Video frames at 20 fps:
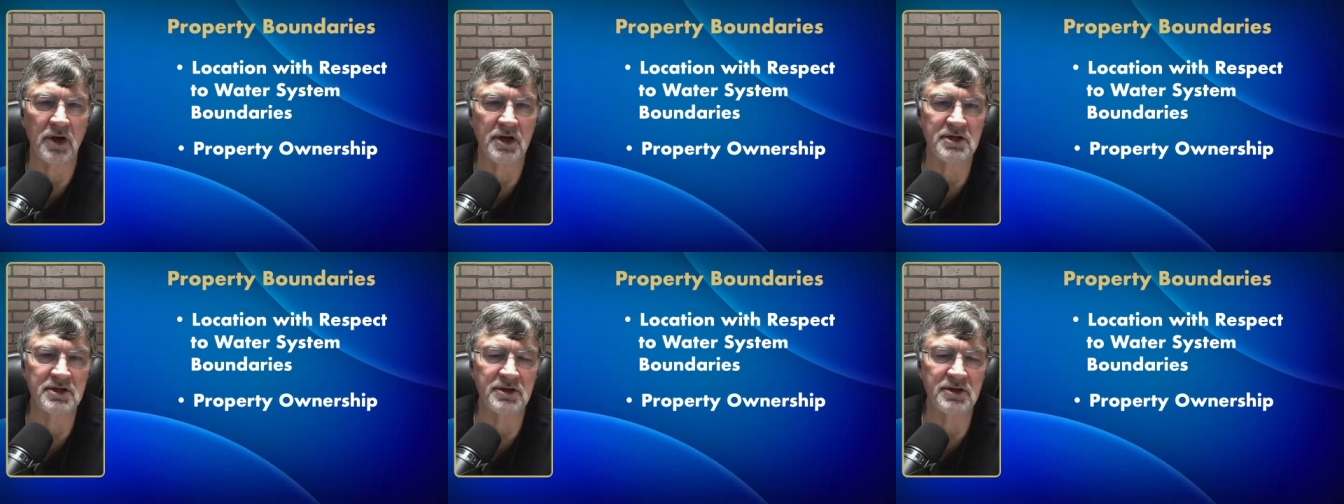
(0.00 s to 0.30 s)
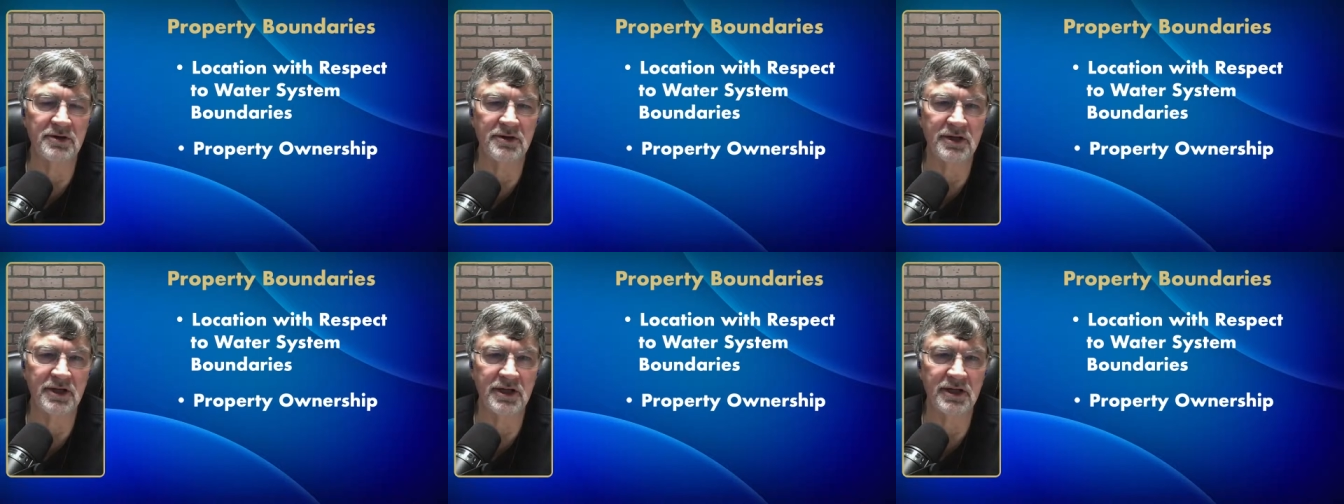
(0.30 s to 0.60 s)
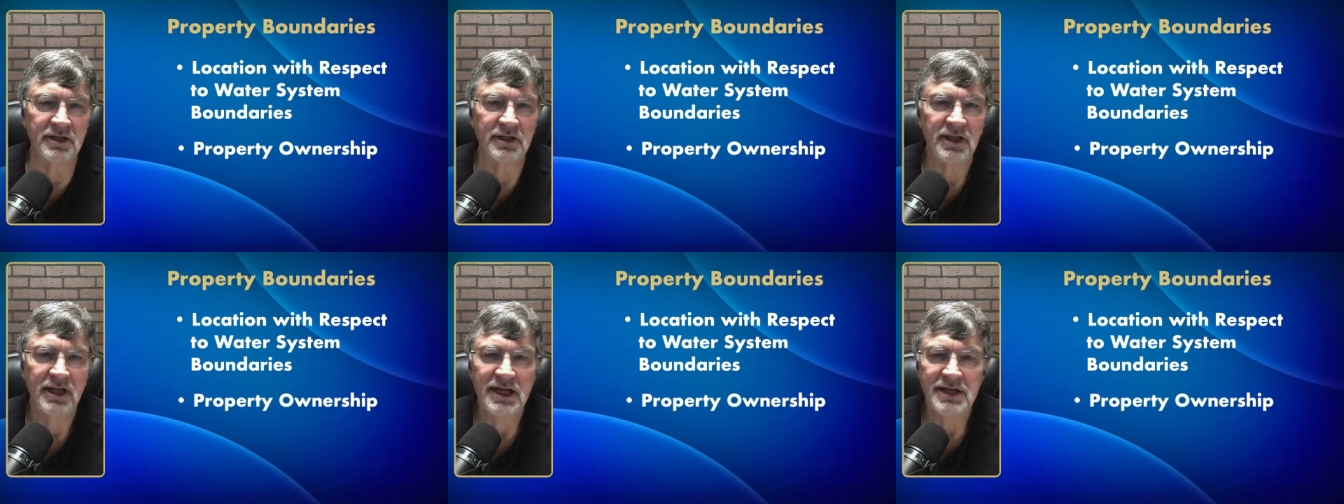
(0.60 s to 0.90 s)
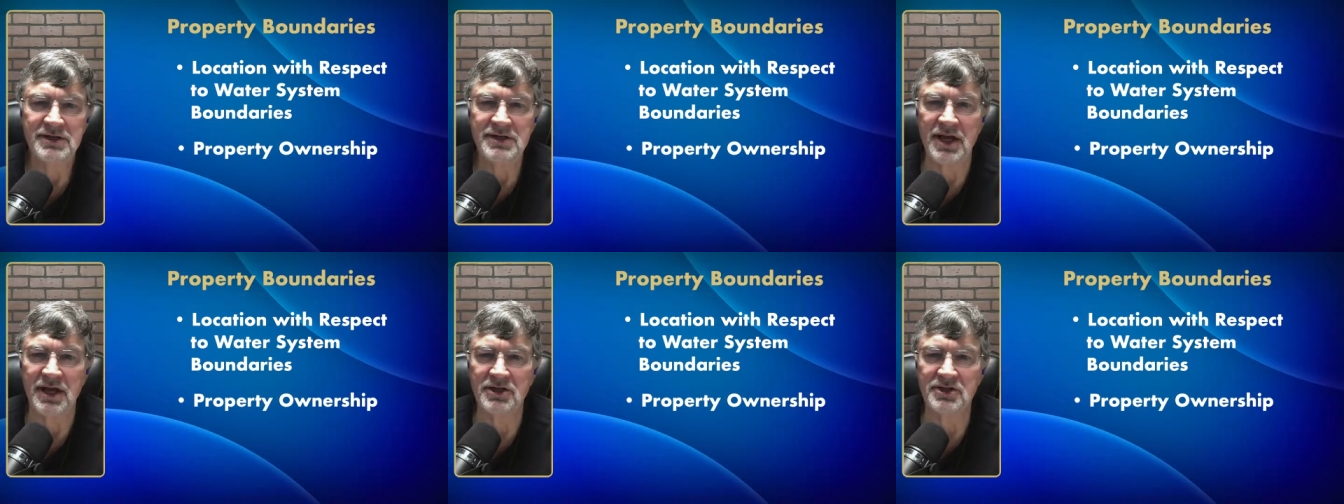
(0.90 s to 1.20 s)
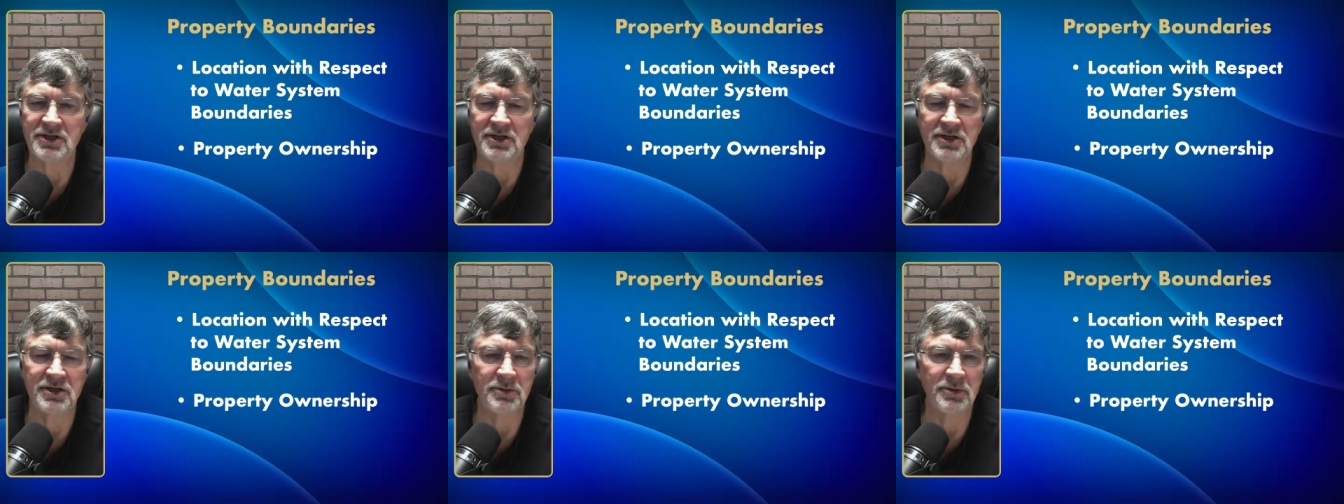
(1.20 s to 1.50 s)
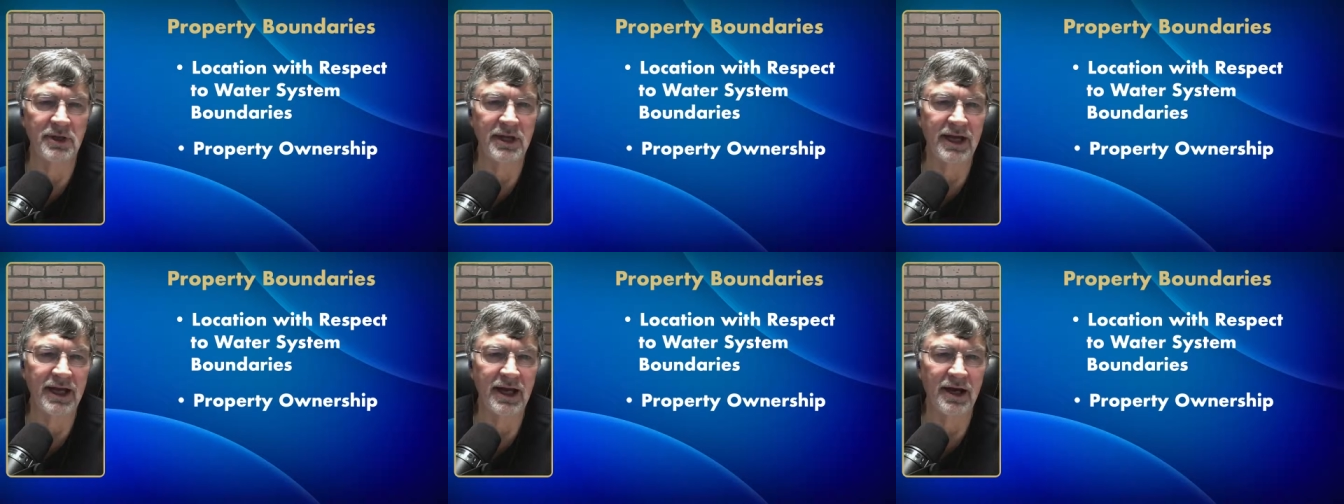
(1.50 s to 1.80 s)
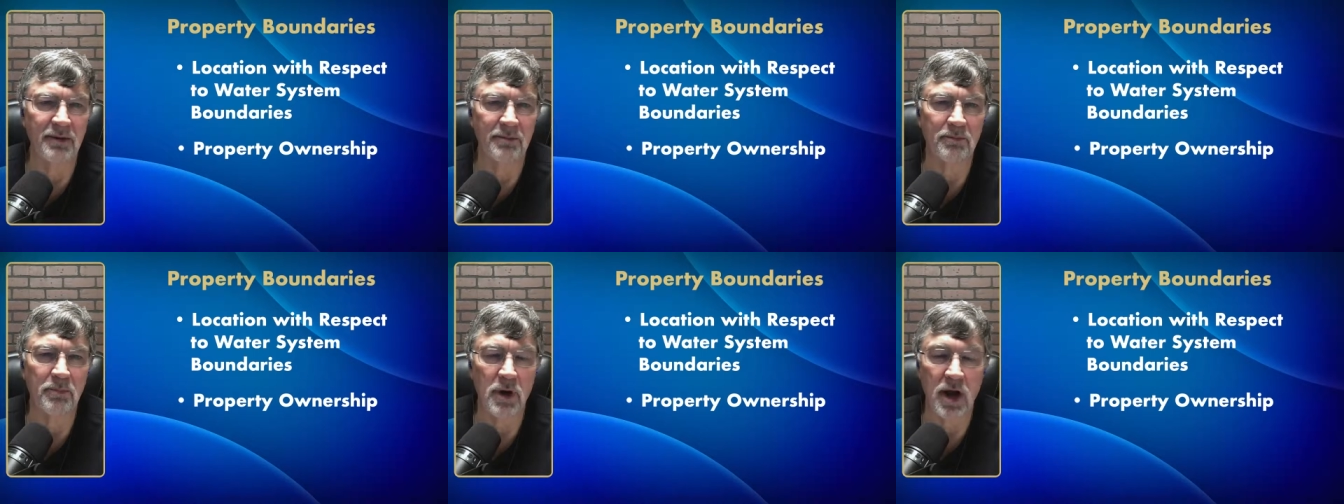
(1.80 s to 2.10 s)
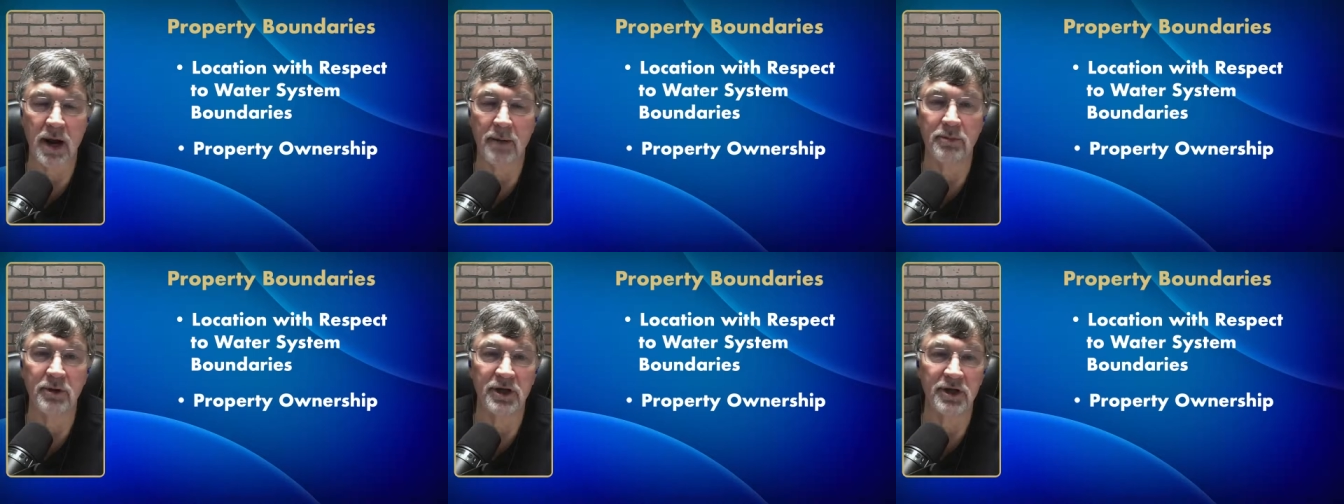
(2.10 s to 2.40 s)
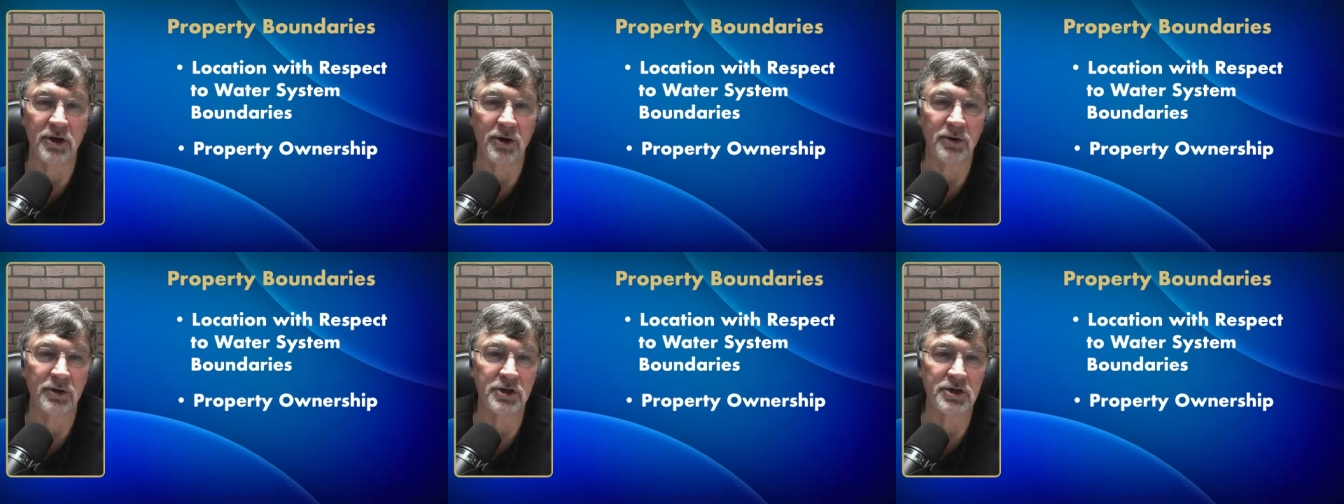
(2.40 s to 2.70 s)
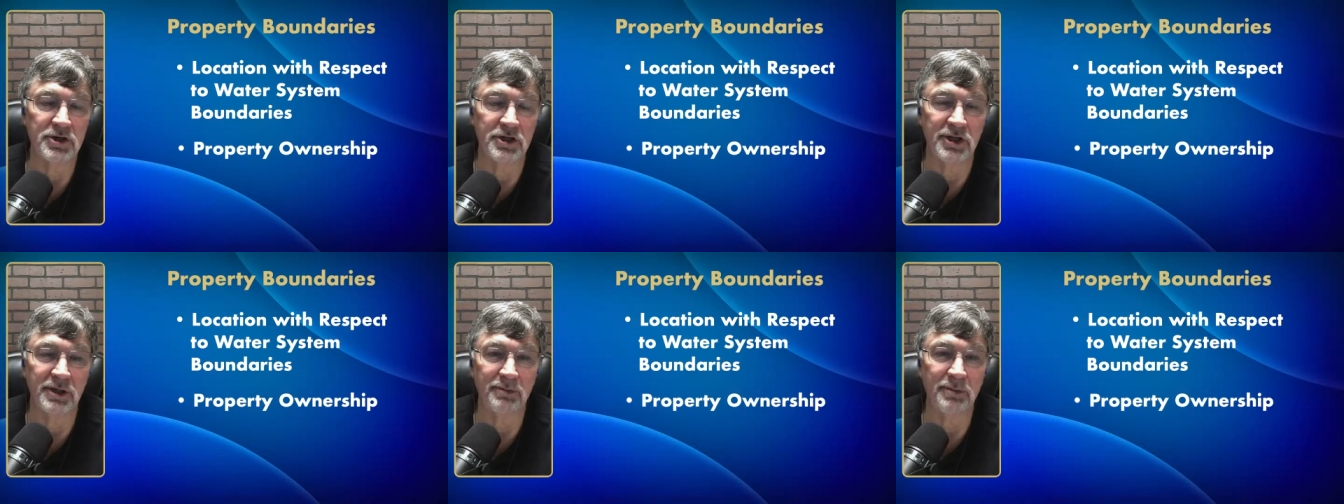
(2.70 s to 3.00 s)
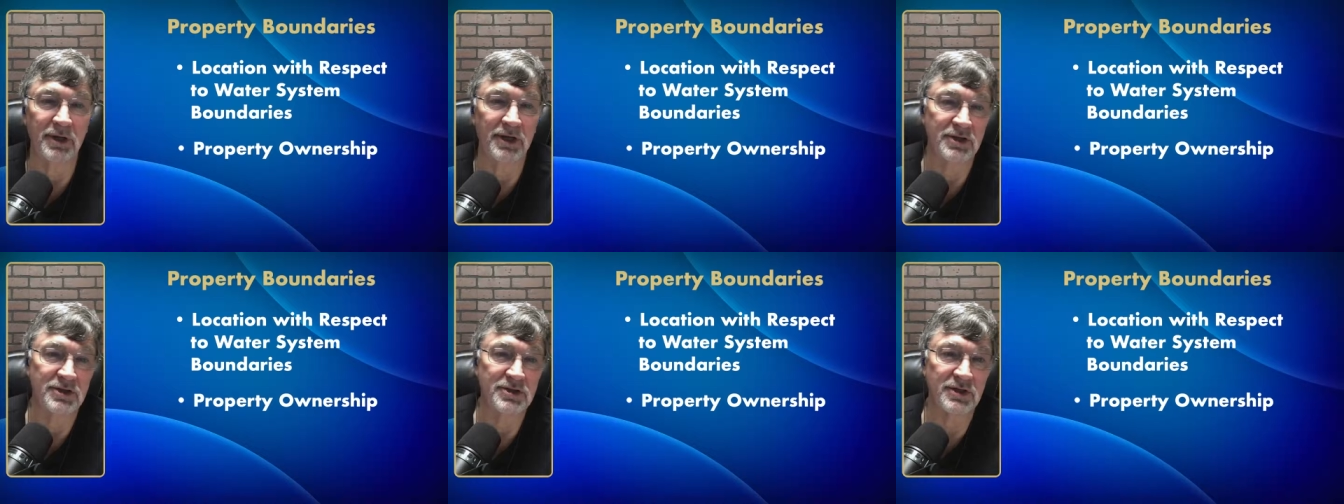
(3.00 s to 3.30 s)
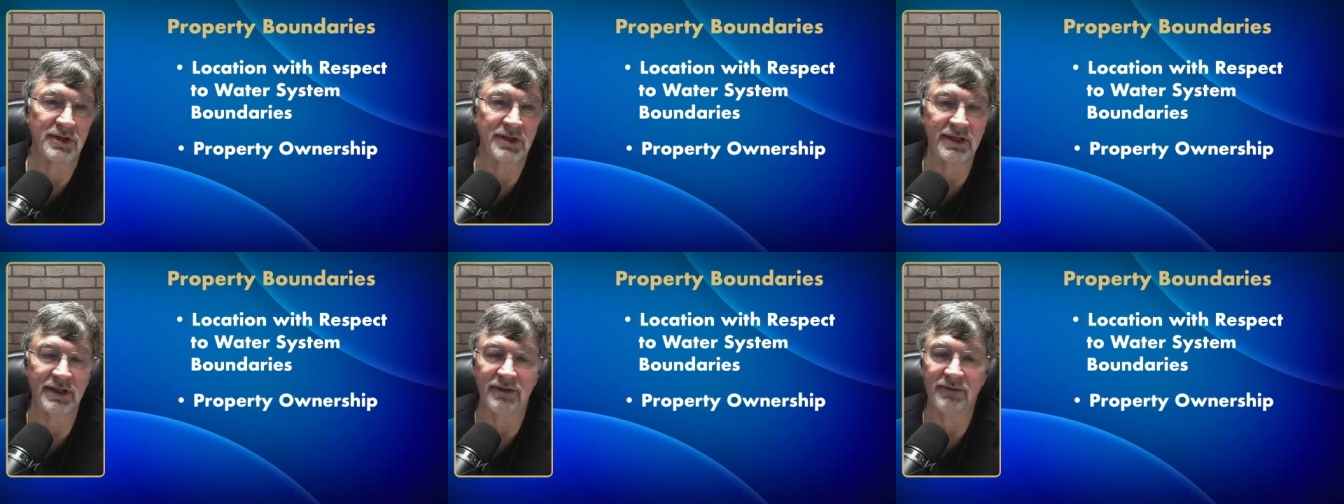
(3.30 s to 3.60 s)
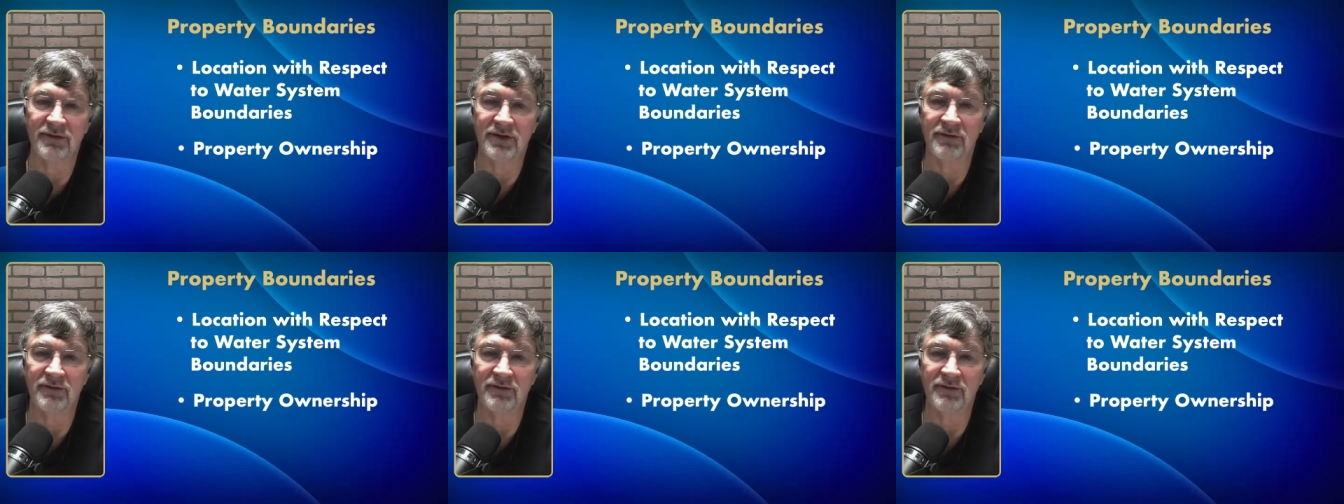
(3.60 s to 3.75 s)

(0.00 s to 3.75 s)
our criteria takes into account property ownership, and it's,